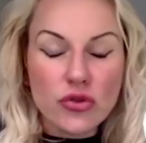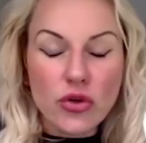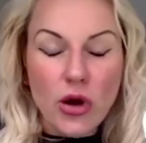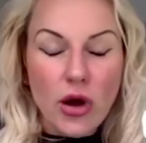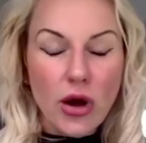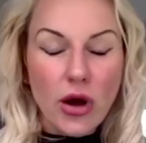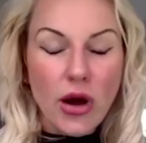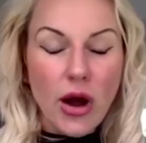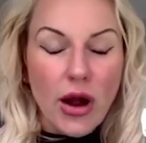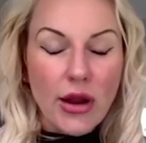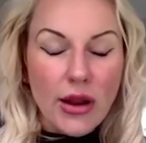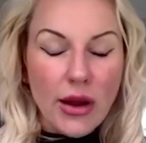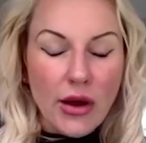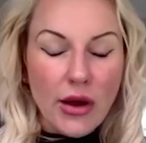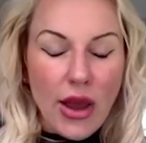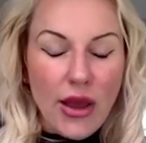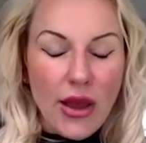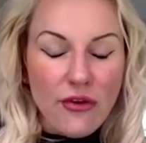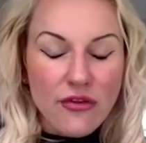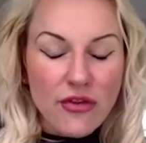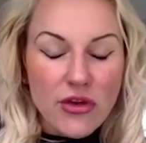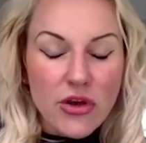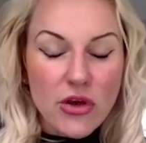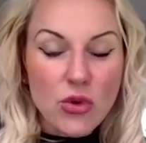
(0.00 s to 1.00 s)
And
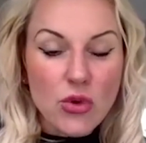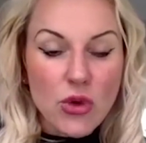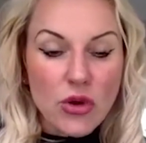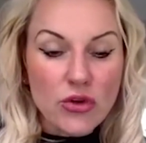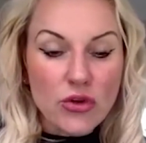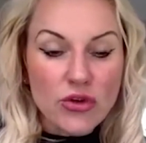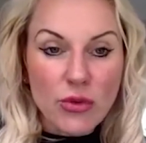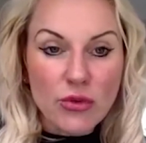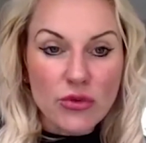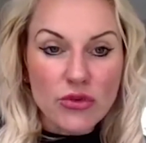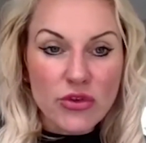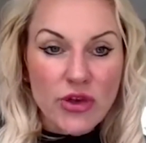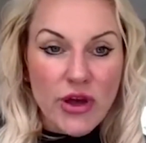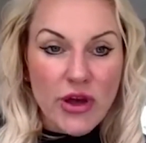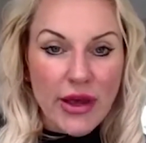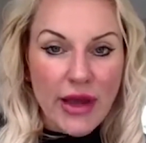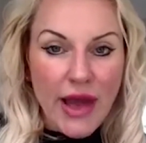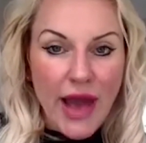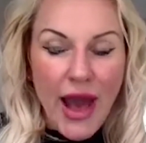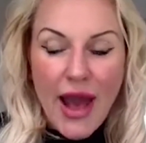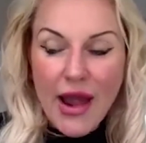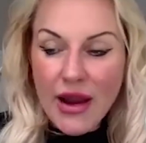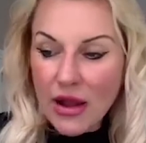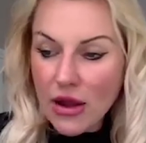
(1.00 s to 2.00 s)
if you don't
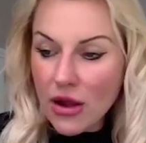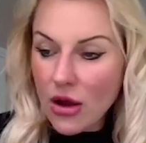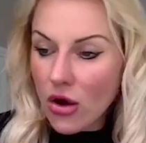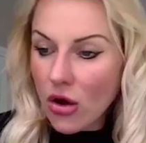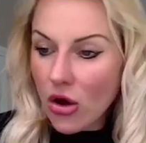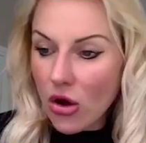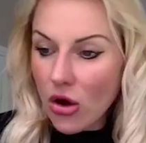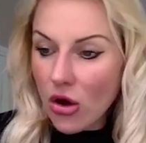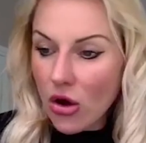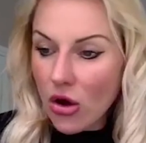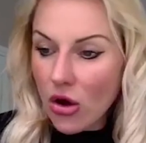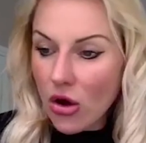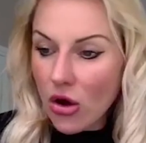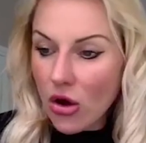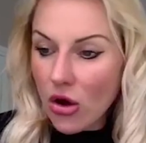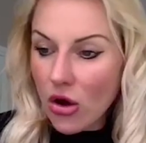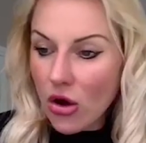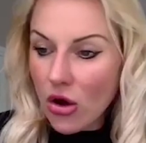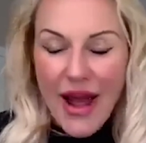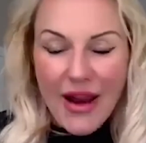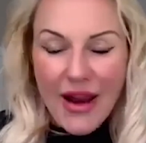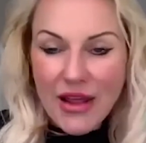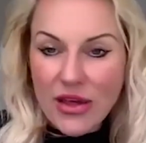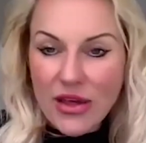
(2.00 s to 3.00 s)
take
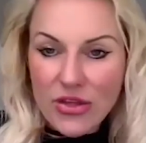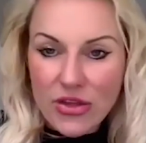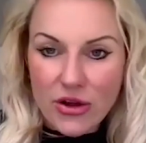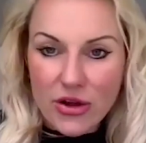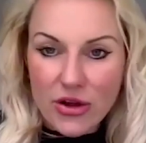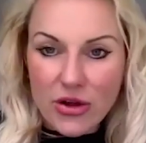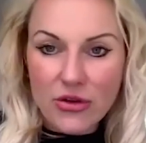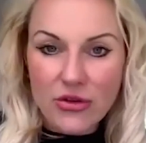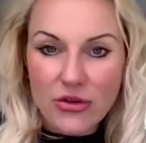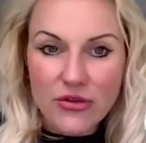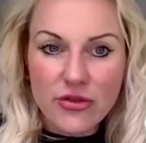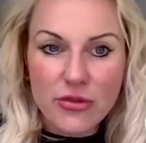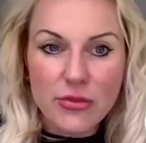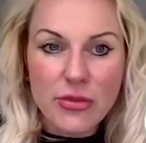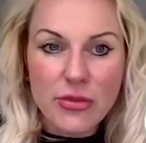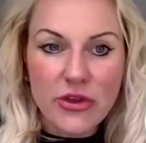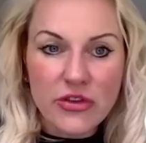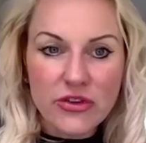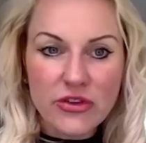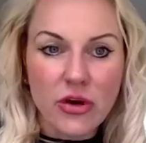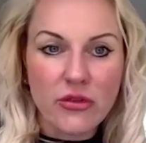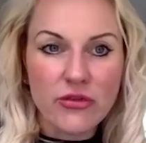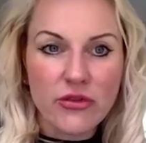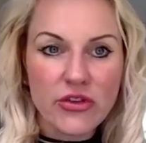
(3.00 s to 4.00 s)
anything from
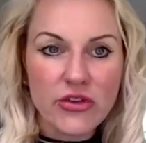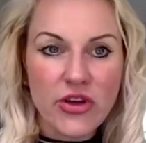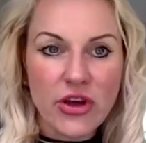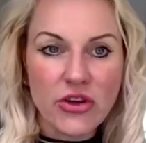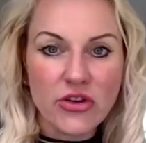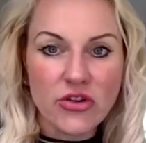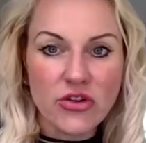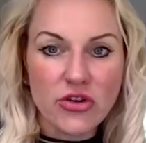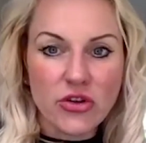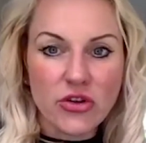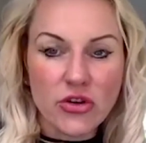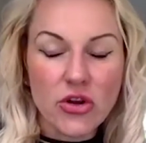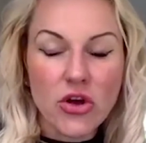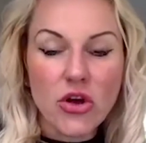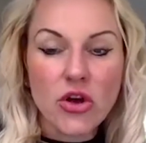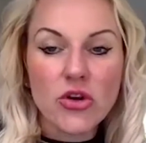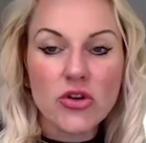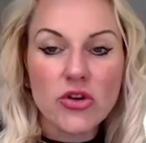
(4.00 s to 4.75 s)
this conversation,